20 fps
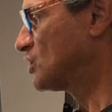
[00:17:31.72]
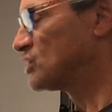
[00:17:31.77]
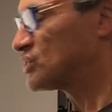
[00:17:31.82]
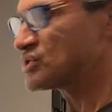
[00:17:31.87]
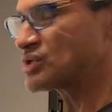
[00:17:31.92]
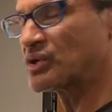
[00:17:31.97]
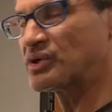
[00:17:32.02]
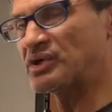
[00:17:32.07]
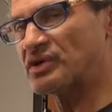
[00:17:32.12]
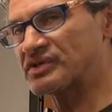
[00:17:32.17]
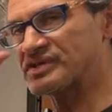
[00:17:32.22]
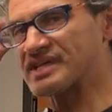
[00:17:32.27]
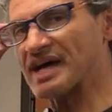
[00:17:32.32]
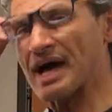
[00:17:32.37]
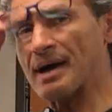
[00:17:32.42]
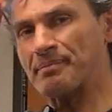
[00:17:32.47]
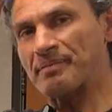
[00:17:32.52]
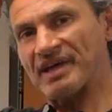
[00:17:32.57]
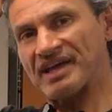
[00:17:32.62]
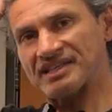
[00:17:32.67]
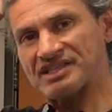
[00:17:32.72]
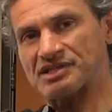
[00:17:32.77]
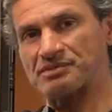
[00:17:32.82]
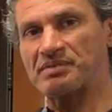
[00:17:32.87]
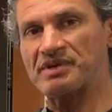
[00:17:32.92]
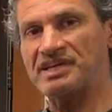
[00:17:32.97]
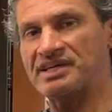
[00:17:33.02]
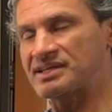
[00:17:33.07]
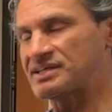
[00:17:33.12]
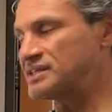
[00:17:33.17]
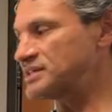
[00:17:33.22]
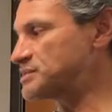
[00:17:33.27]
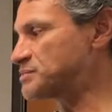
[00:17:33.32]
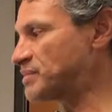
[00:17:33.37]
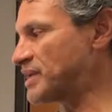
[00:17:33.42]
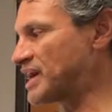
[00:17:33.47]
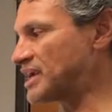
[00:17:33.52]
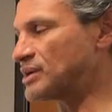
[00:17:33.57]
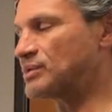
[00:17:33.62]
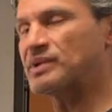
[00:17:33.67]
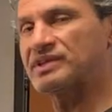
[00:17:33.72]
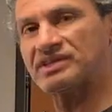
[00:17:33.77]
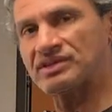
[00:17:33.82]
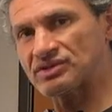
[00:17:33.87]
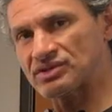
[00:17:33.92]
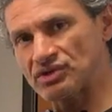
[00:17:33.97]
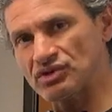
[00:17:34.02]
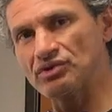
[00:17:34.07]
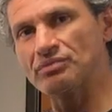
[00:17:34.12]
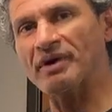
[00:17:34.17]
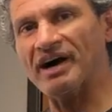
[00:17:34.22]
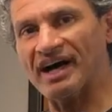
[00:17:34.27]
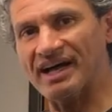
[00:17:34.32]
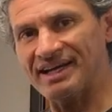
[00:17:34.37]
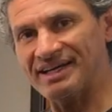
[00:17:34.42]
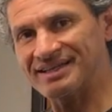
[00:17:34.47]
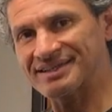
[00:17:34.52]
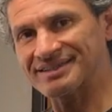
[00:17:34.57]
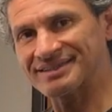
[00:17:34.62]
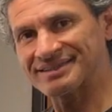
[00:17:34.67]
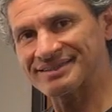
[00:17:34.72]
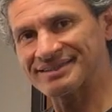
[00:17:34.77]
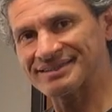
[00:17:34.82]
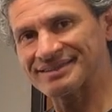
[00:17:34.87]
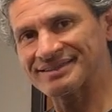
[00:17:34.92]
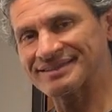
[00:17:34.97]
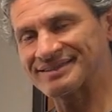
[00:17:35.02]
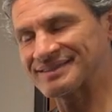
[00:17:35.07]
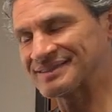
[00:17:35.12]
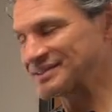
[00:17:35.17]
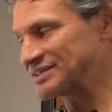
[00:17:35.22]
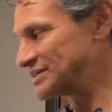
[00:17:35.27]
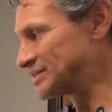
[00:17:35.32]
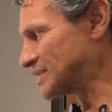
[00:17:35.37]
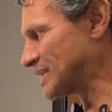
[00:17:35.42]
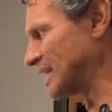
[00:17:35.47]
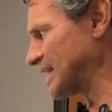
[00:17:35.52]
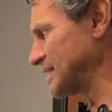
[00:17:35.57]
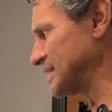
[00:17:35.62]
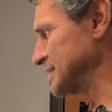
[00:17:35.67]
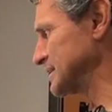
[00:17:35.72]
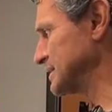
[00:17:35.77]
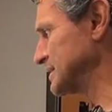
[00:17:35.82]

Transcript: So your top end speed is better with the 2x, right?